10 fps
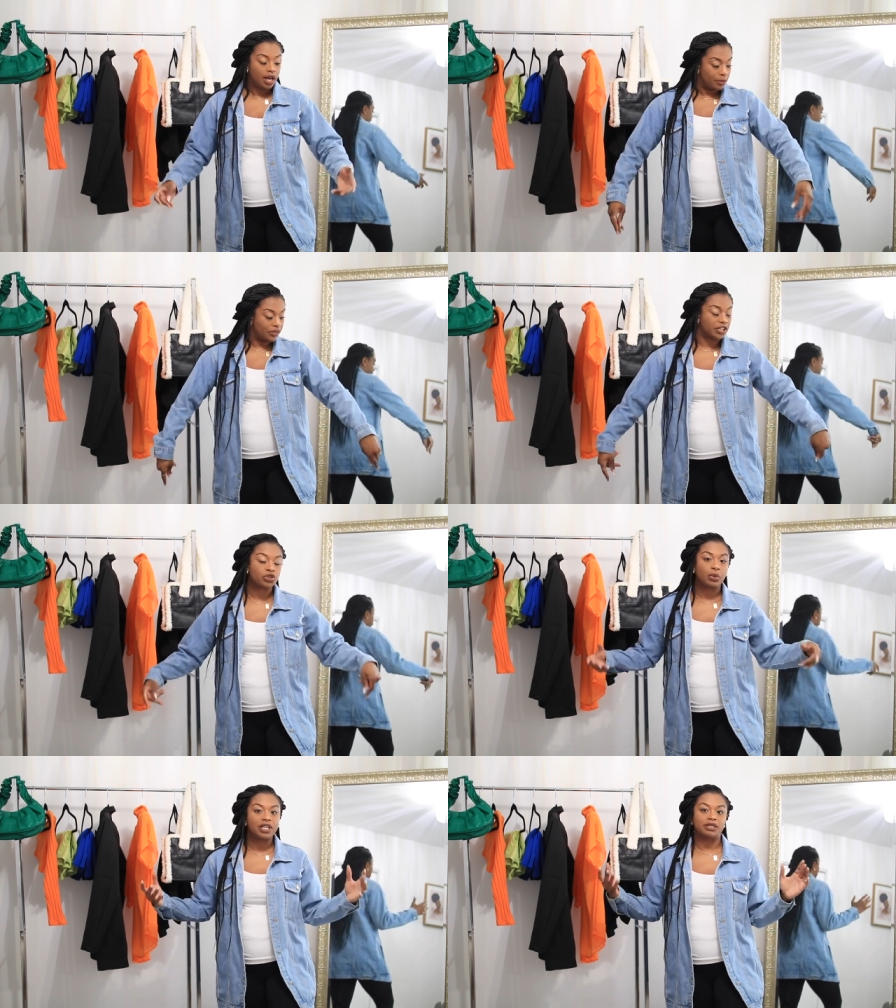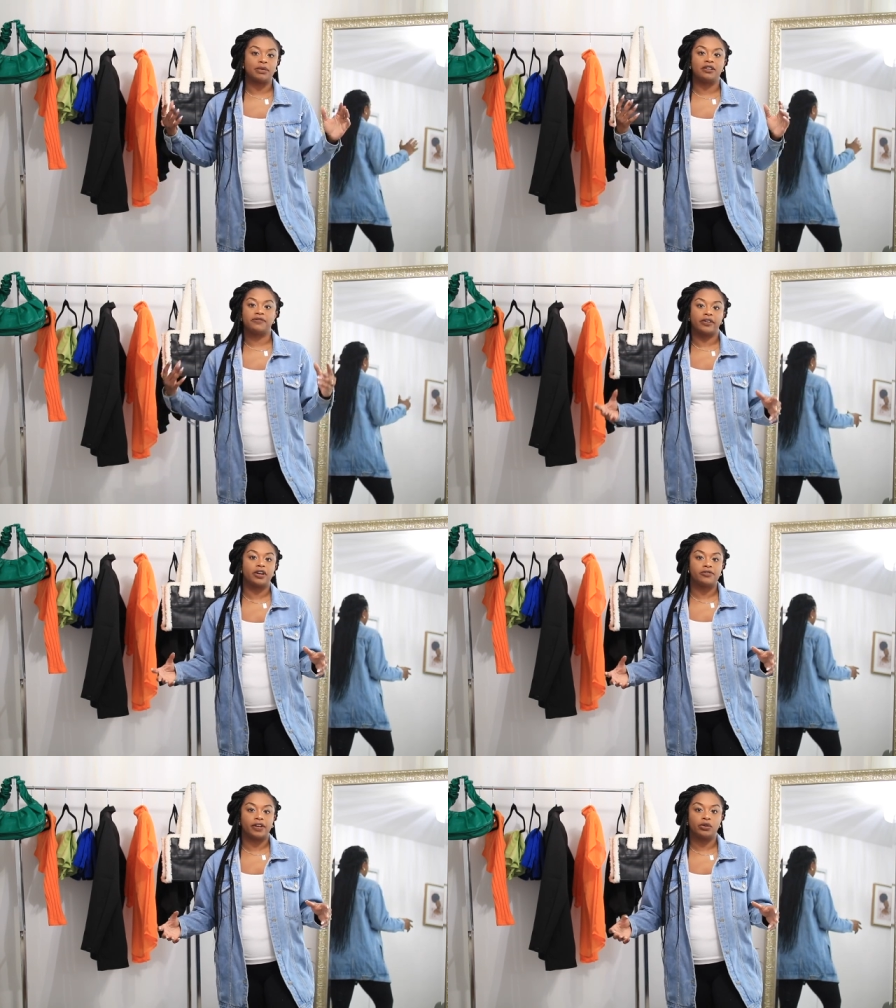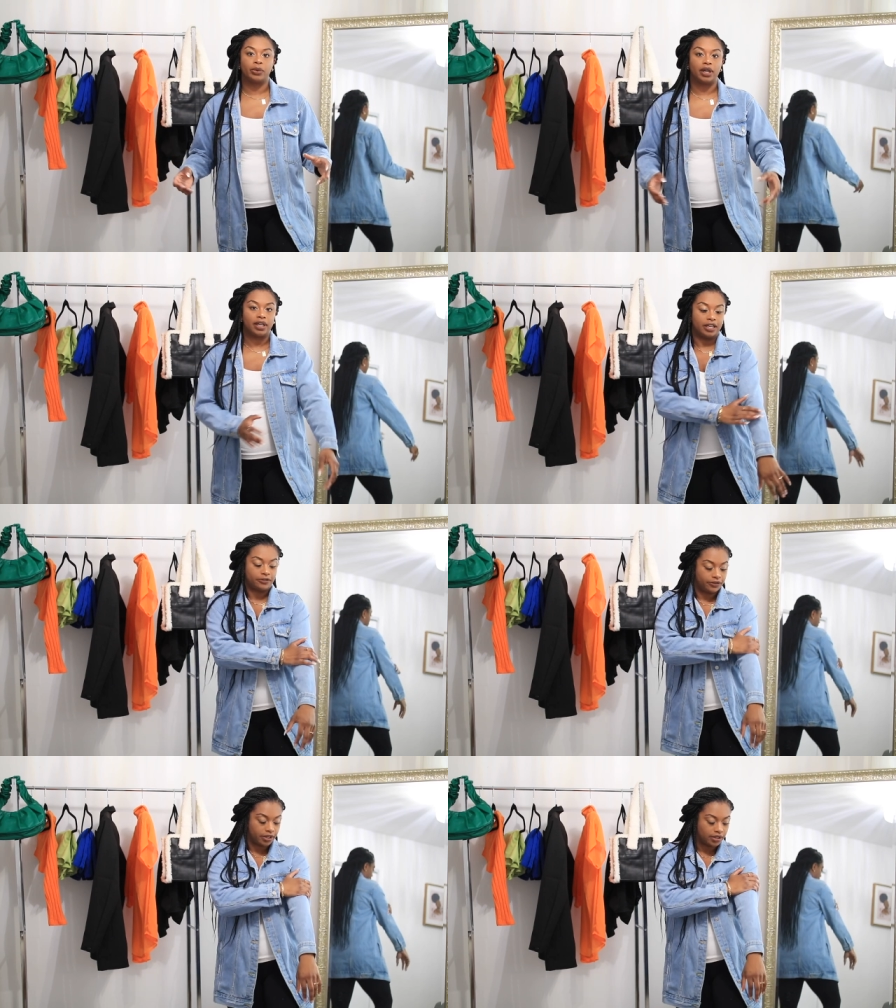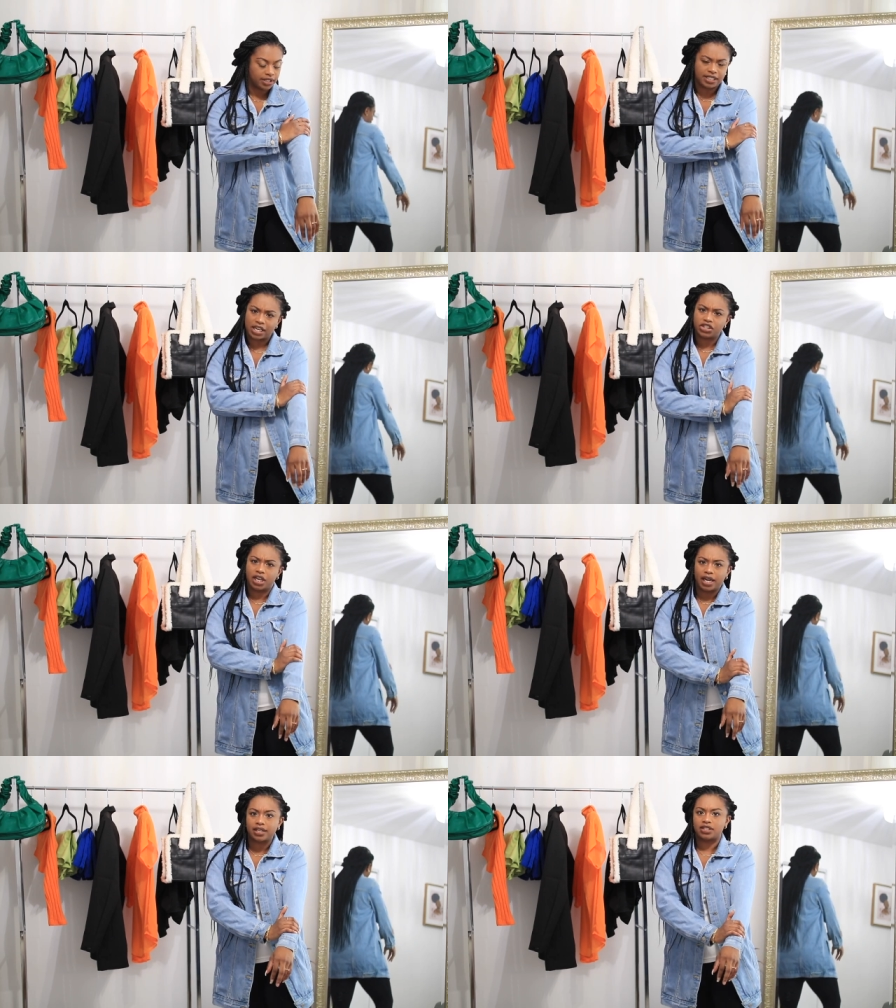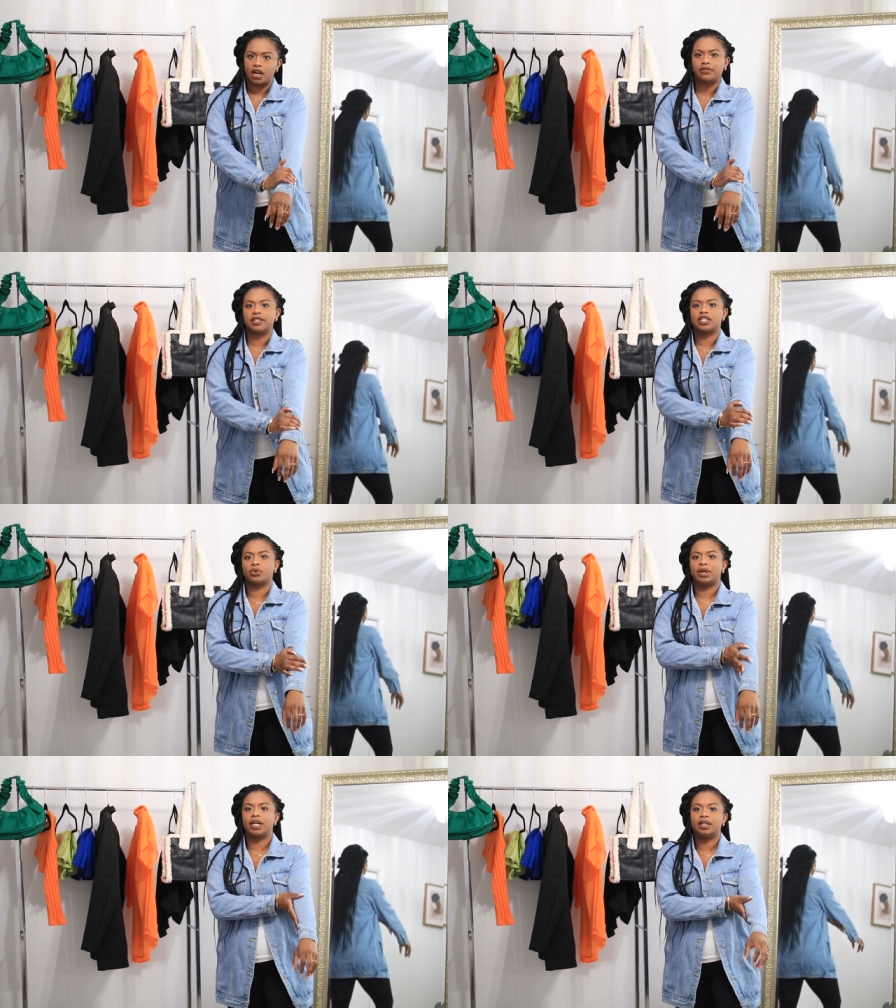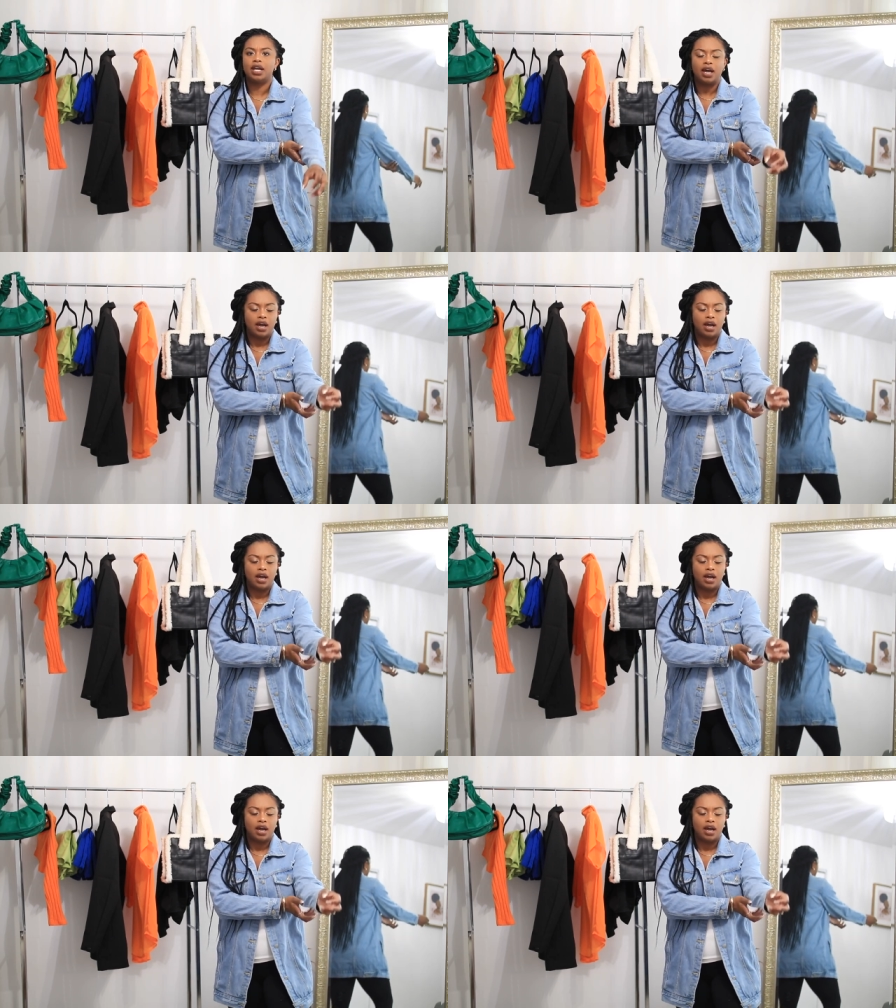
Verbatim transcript: But this one is made very, very well. It feels, it's actually kind of soft as well.